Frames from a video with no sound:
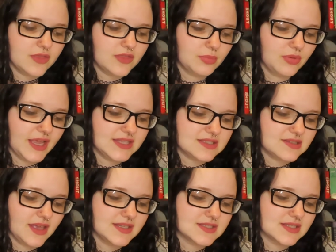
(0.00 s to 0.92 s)
the blade
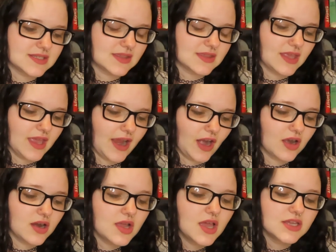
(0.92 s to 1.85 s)
slices the
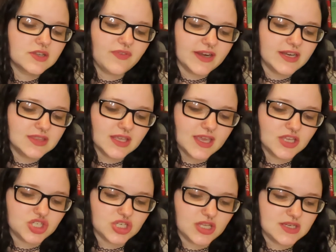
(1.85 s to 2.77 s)
air, dividing the
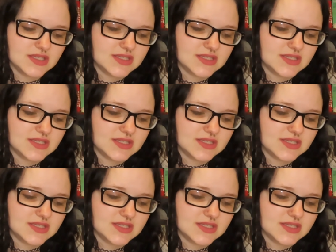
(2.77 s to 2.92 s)
kitchen into